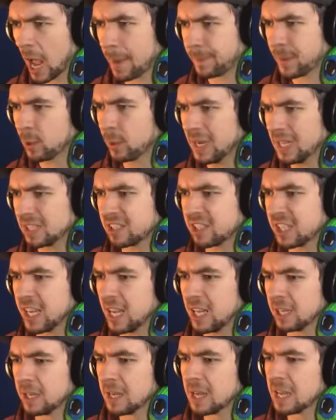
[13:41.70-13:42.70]
of Happy Wheel
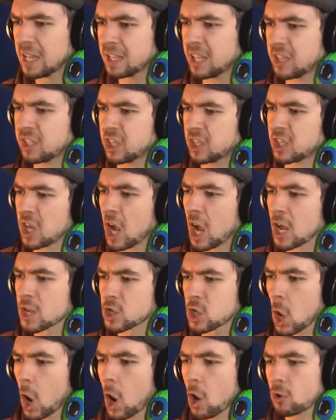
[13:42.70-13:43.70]
skill. This is
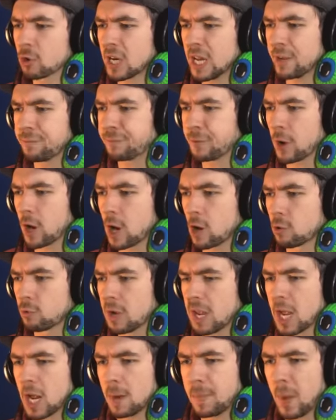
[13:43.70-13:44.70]
only for
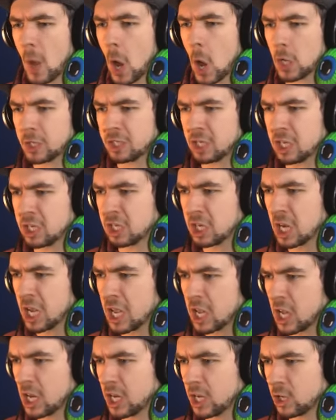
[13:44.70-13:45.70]
real bosses!
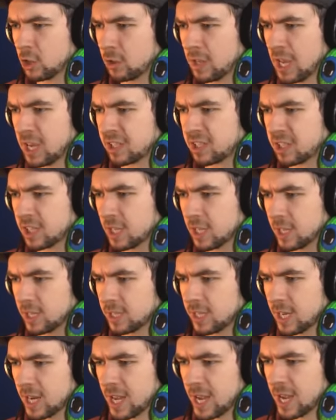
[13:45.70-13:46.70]
Can you do this?
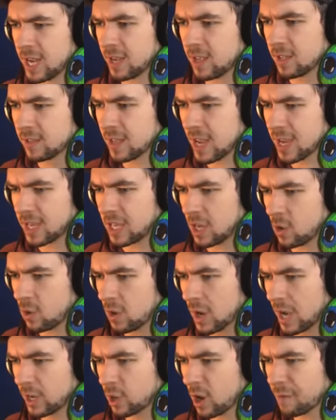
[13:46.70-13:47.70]
Ding! Thank
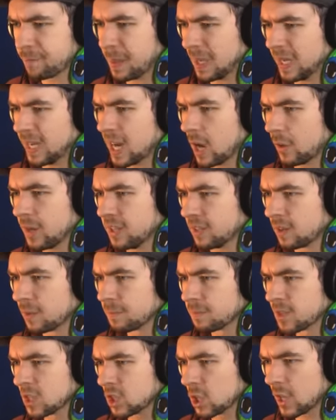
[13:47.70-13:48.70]
you. I don't have Billy now
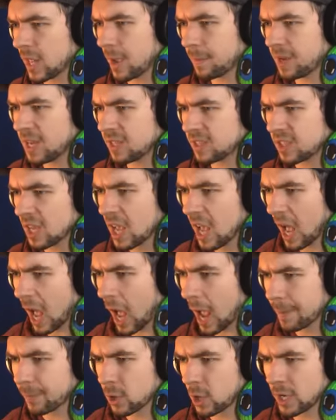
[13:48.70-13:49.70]
either. So that means
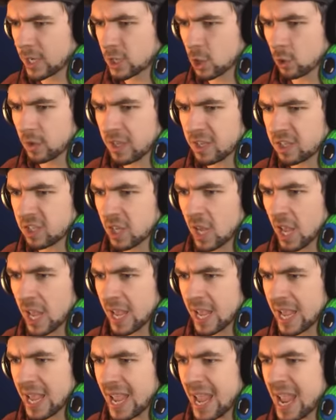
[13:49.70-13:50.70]
I'm gonna do this
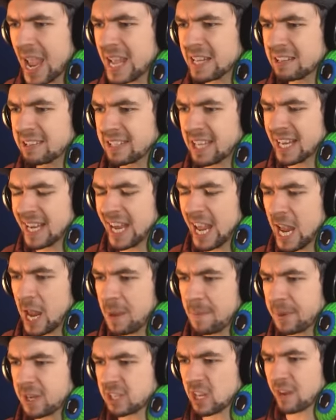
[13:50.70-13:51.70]

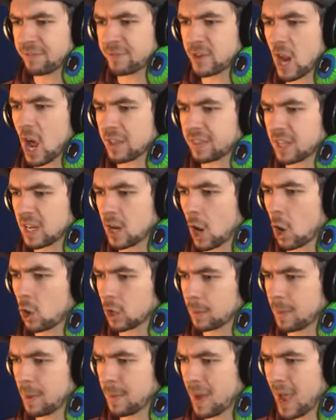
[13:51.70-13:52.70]
instantly because I have nothing
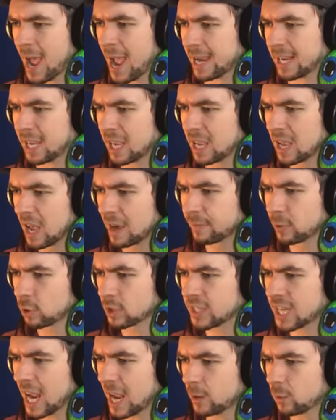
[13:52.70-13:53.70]
holding me back. I've
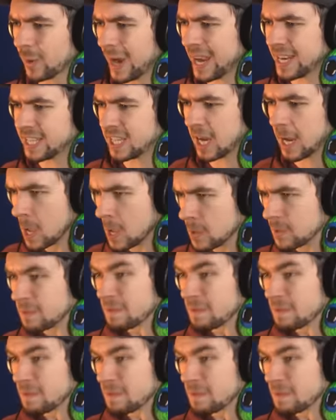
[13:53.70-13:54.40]
no dead weight.